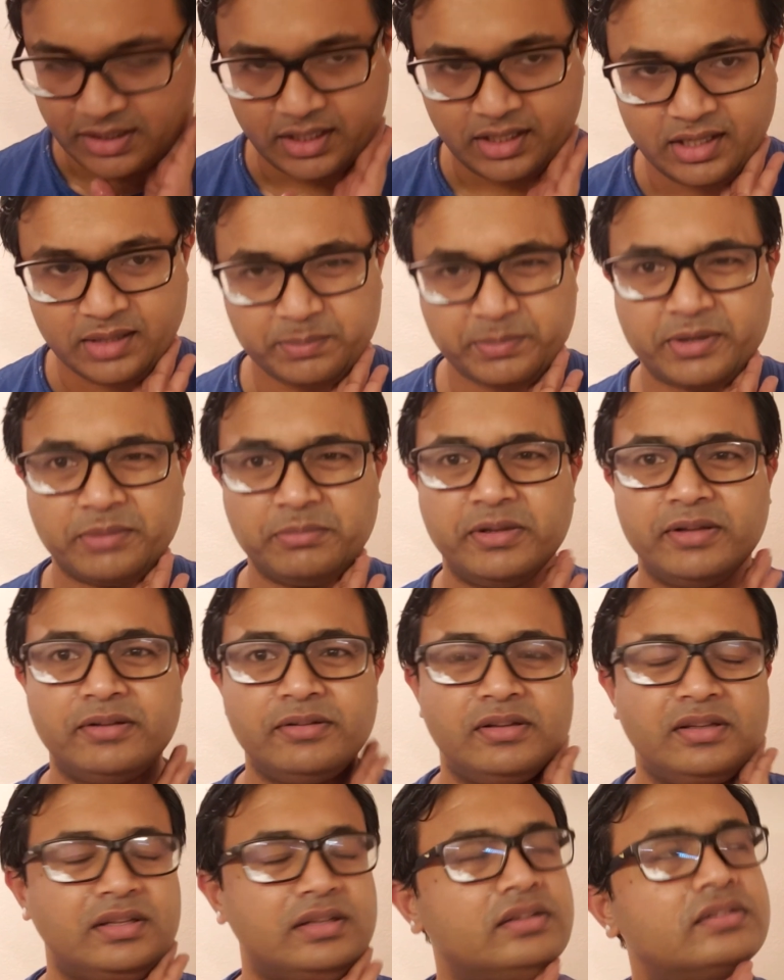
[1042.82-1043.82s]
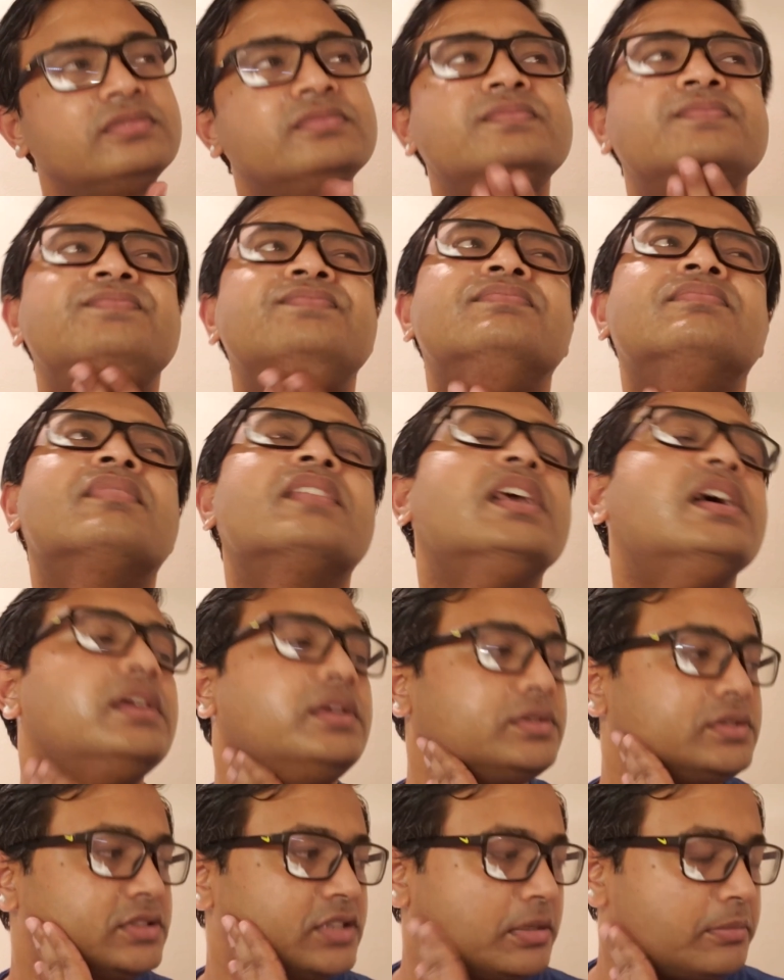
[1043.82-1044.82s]
I'll probably
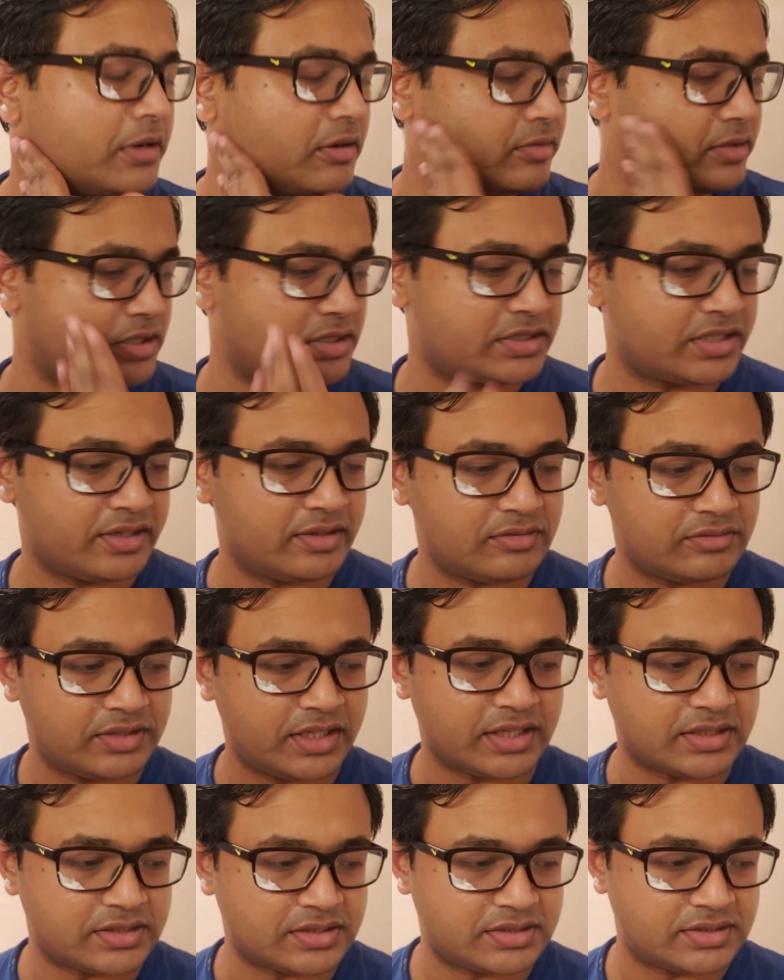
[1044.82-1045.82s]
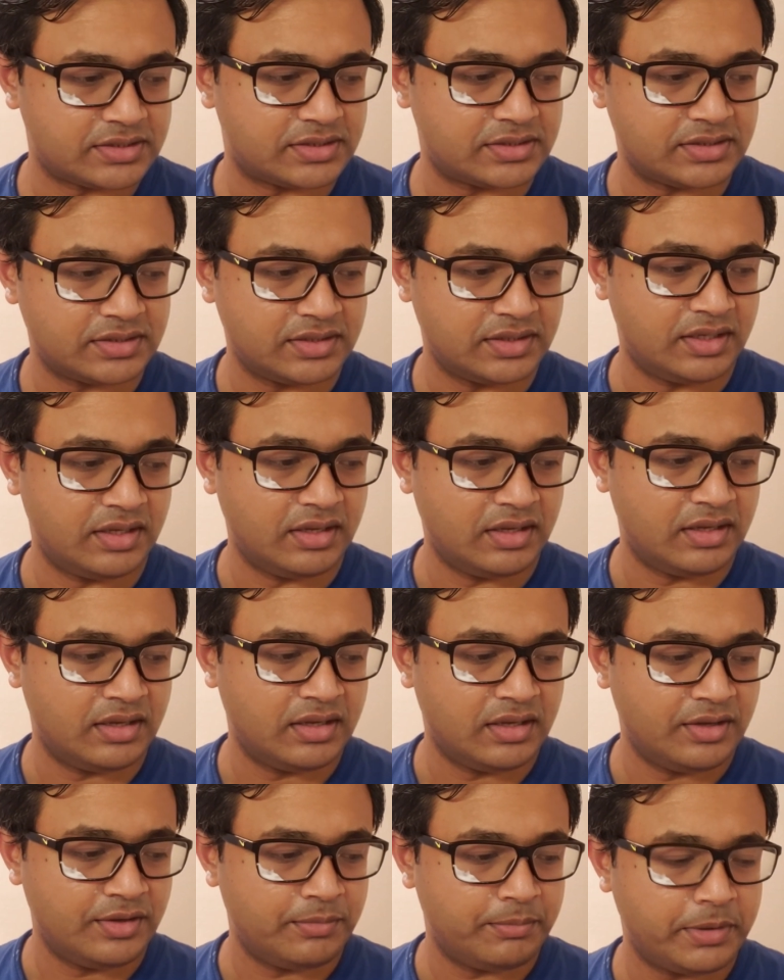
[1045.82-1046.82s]
use some aftershave.
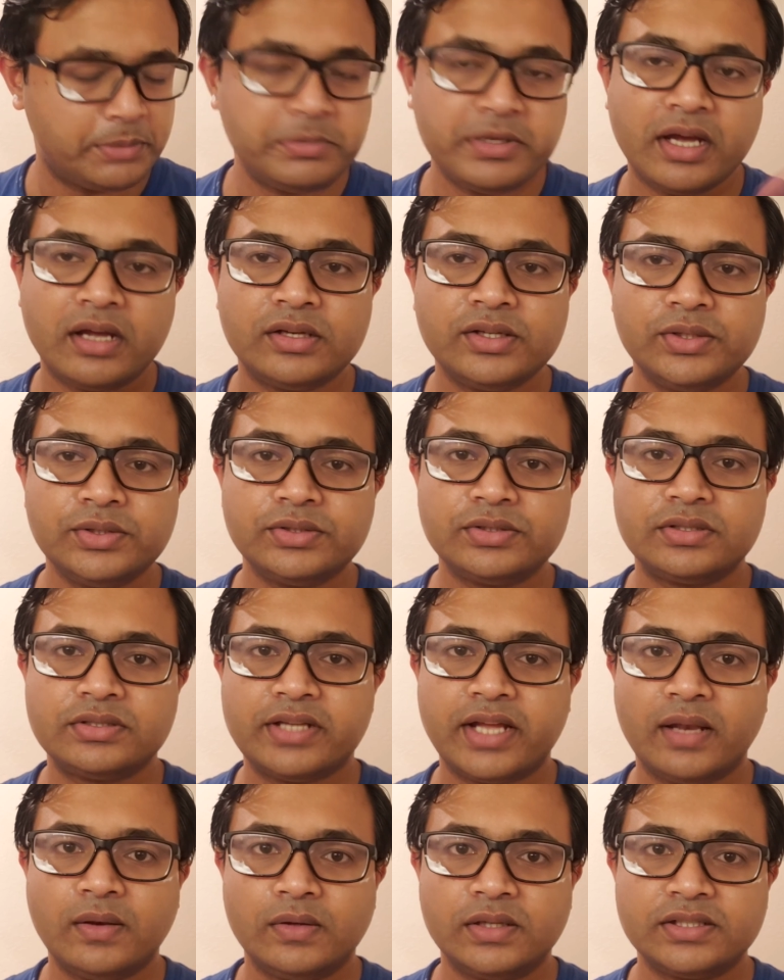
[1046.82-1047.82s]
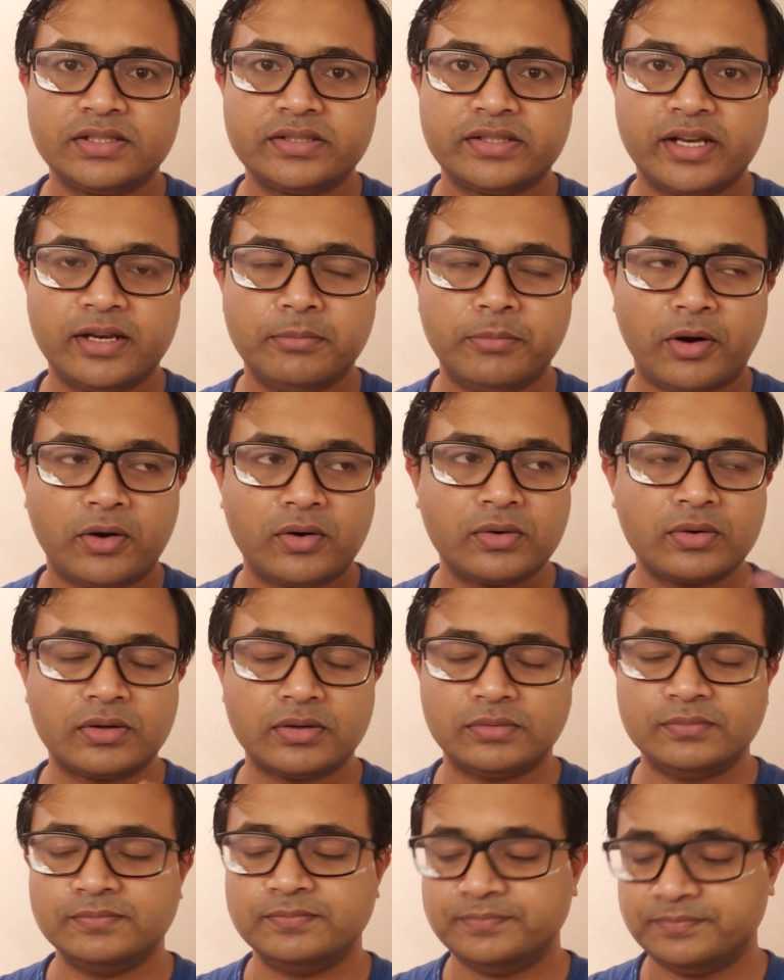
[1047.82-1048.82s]
Maybe I'll use Tallow Steel
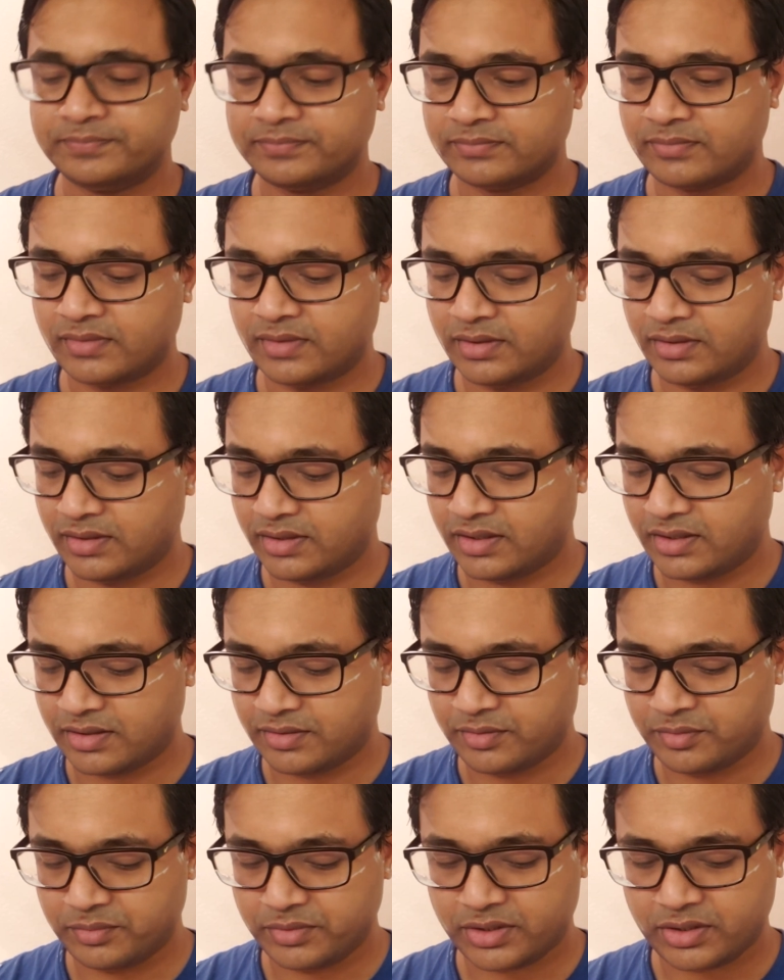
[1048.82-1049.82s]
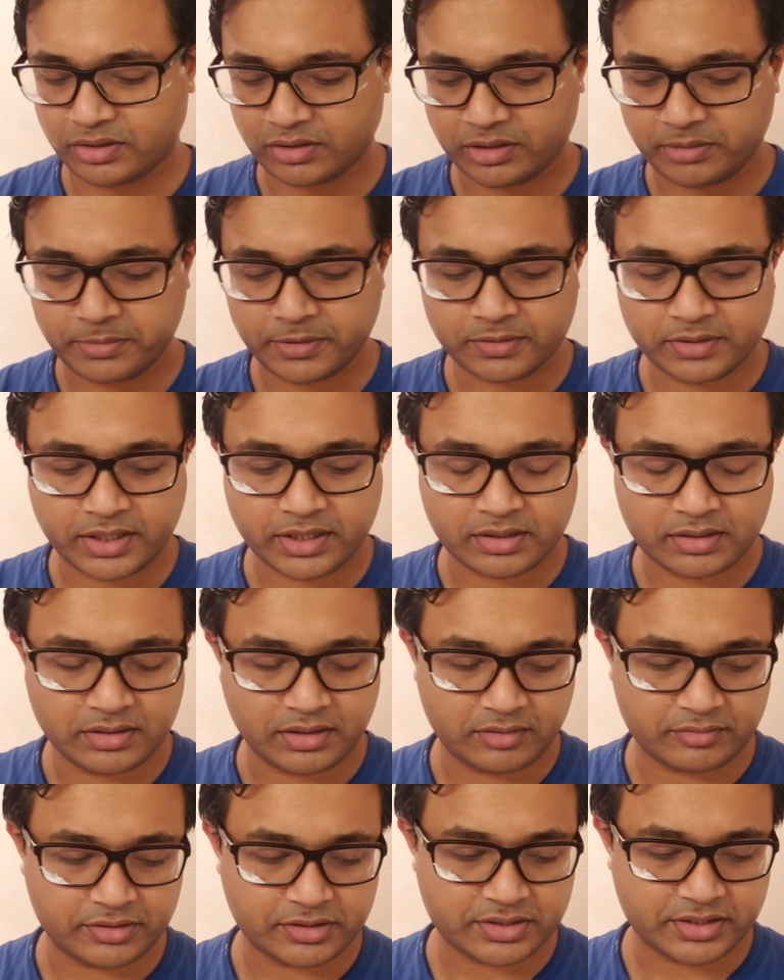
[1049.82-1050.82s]
Morocco. Yeah, we talked about that
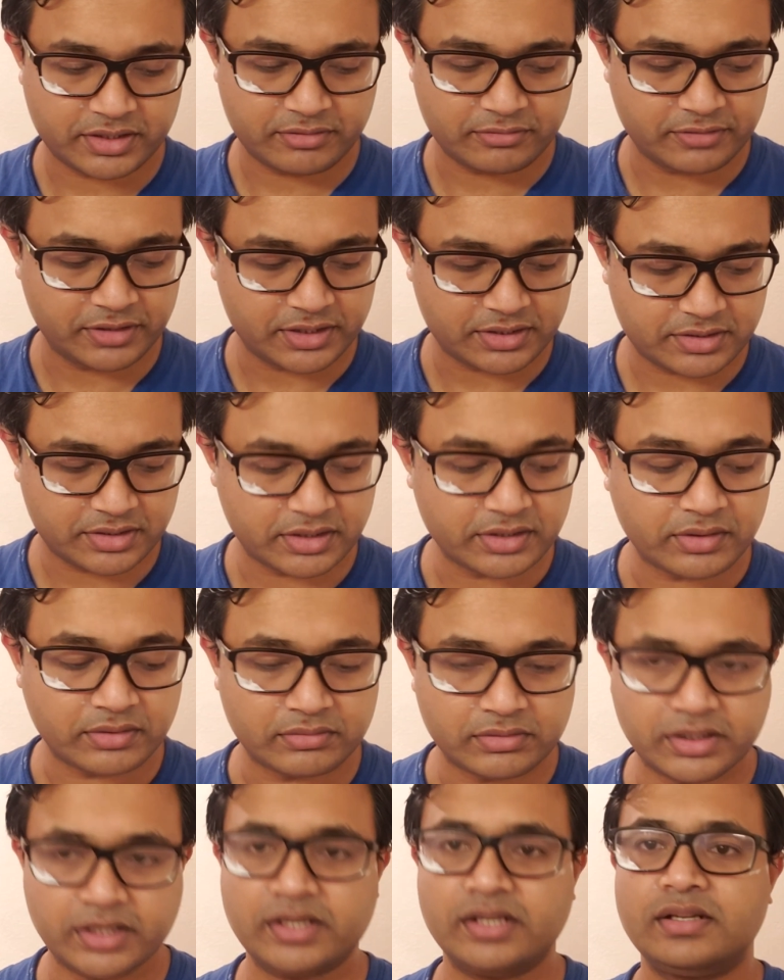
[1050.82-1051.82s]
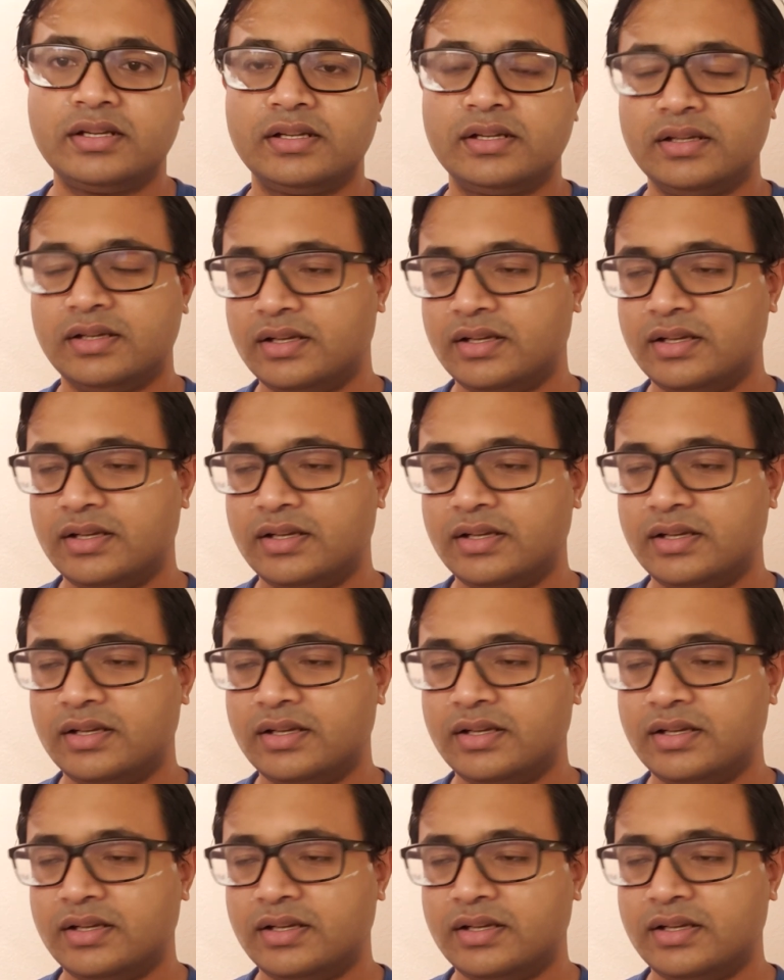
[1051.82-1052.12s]
aftershave yesterday on Reddit.